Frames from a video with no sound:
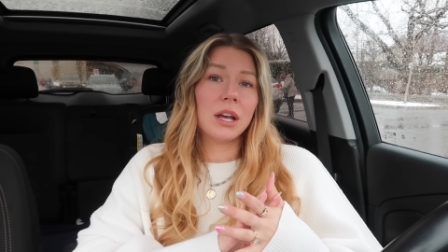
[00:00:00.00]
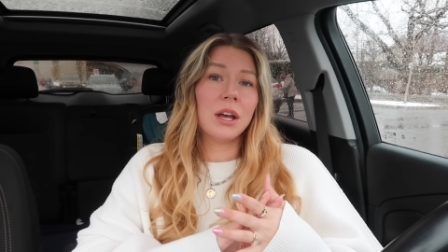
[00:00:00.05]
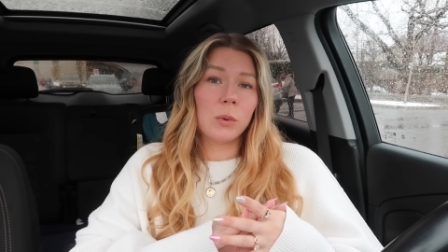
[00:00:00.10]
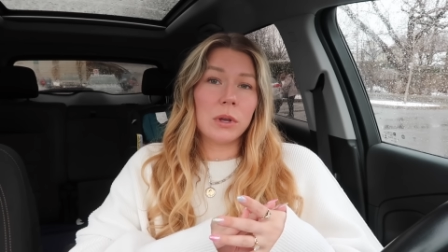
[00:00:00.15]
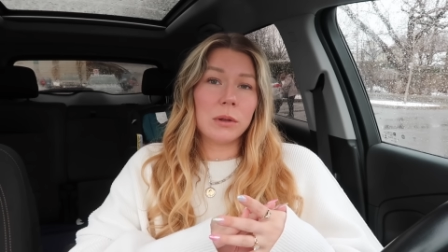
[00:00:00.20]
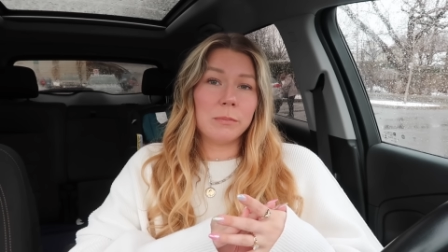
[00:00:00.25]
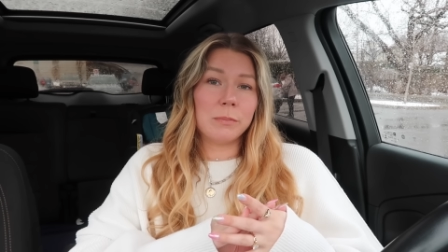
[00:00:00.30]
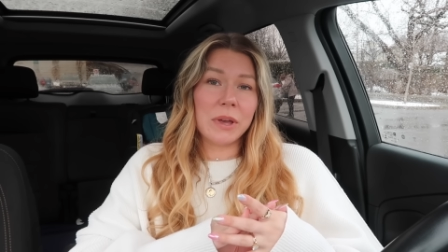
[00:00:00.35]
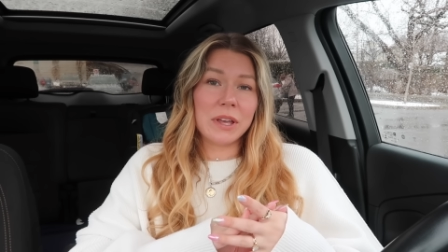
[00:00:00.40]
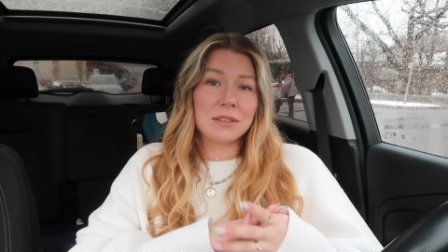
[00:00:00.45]

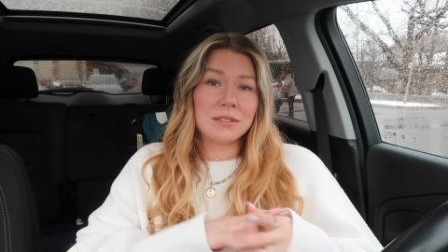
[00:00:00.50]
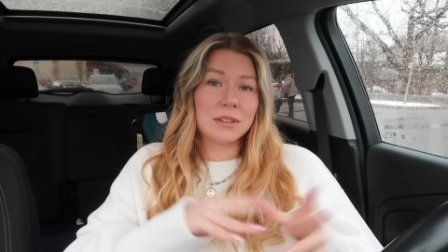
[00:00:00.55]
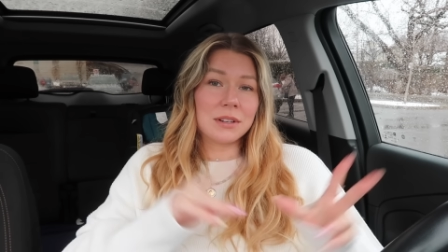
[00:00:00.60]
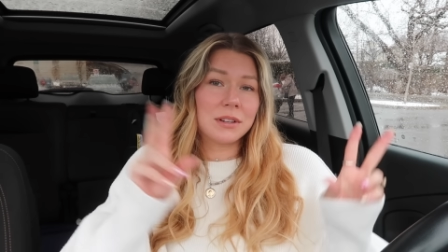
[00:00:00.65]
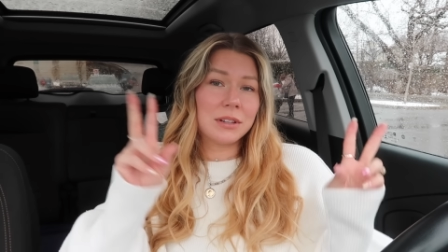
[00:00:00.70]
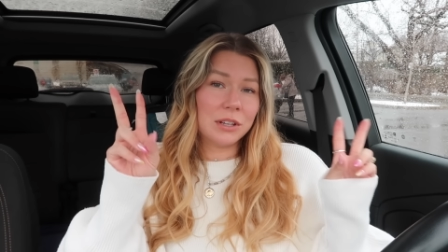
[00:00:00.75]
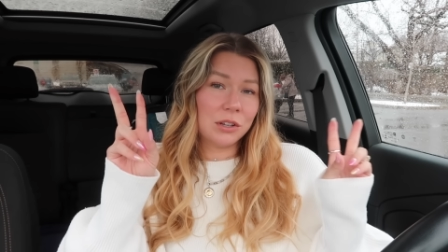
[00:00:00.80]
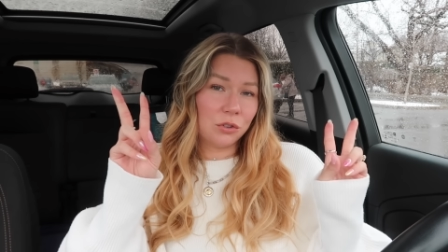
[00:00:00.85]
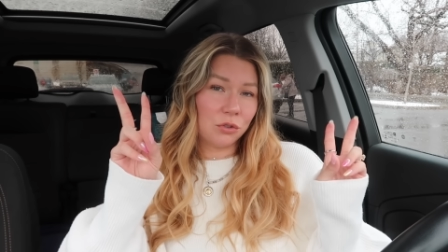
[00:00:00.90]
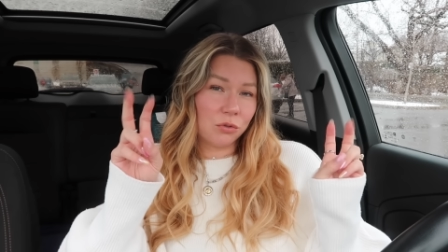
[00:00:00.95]
We
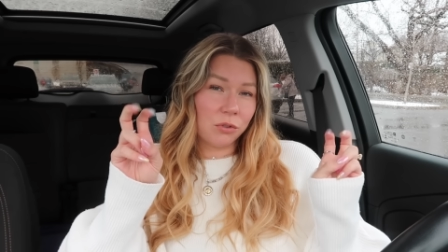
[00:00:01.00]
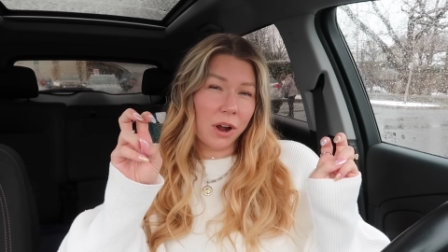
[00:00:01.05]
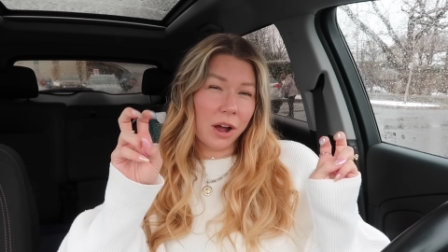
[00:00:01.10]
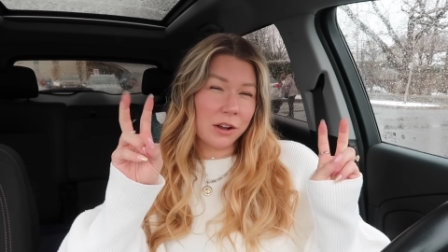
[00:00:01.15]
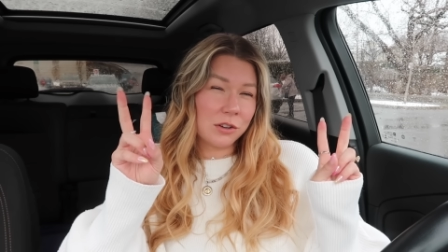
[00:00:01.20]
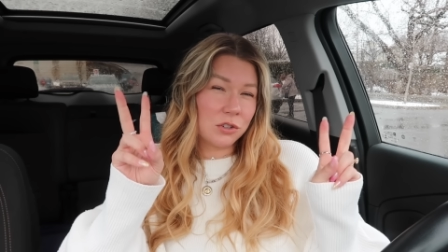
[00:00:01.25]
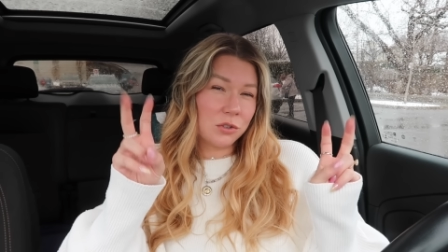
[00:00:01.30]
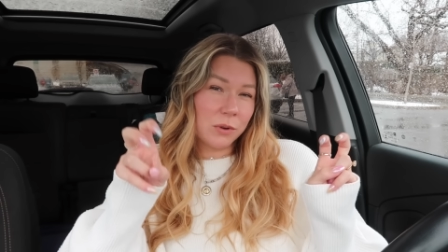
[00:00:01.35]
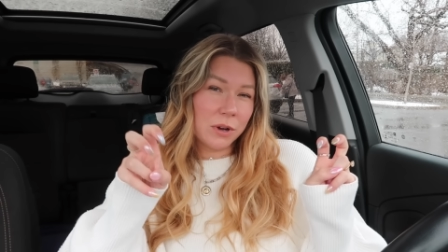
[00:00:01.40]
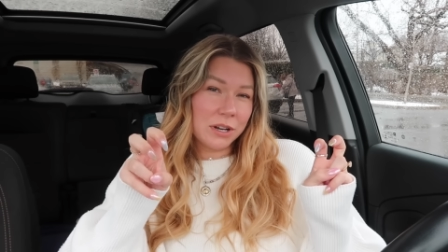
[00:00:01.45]
basically
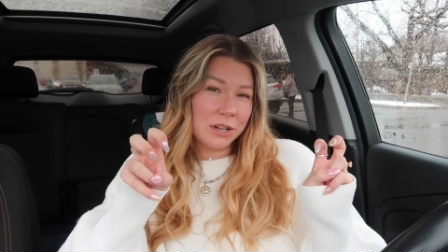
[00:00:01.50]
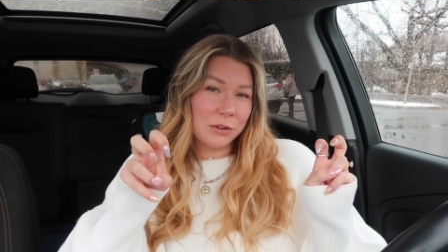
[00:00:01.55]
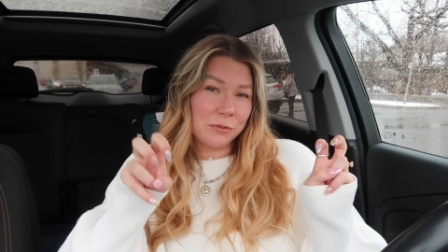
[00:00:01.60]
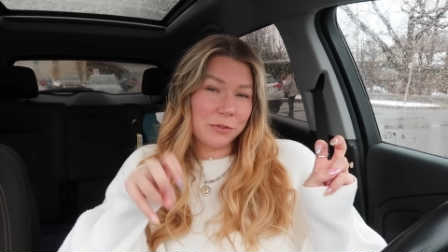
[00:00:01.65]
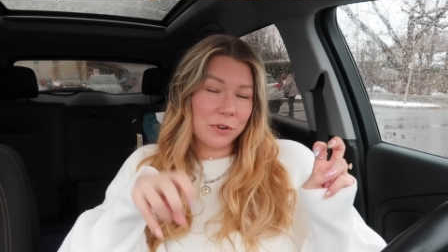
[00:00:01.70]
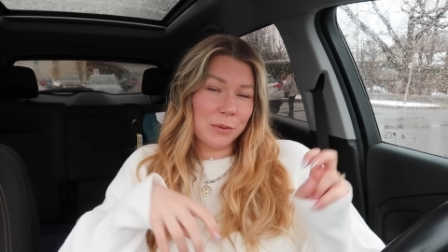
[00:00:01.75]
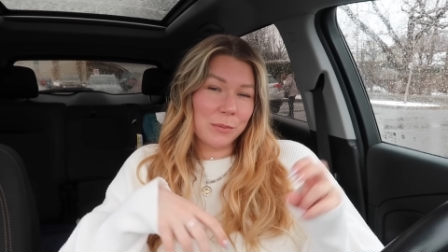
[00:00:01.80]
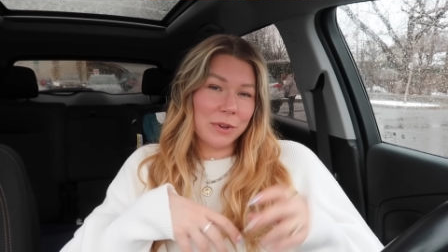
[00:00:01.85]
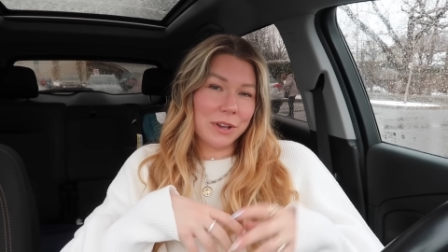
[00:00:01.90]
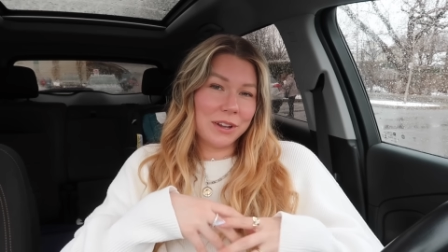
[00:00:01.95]
graduated
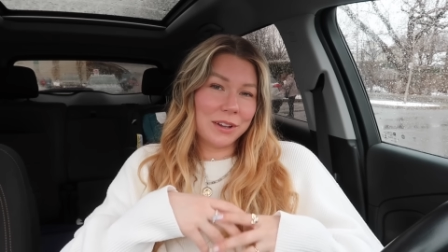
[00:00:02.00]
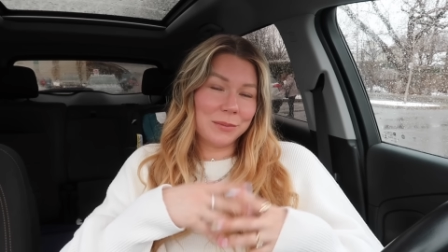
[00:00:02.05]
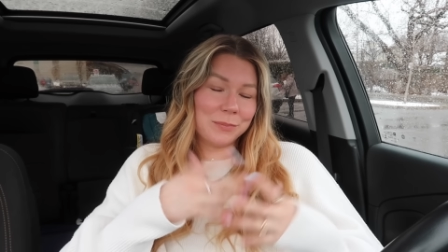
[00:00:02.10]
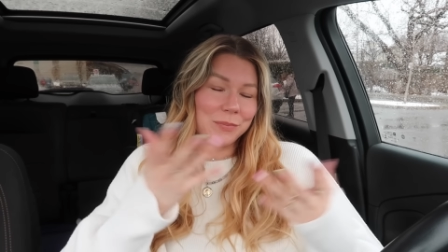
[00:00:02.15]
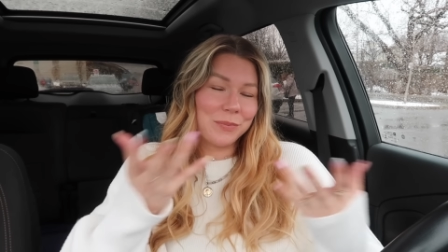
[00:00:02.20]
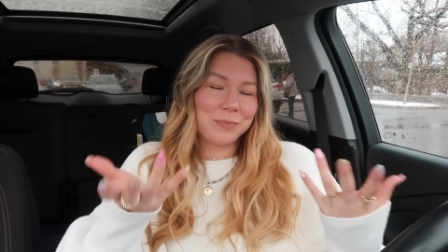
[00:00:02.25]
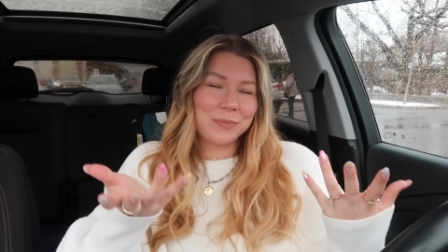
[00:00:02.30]
from it.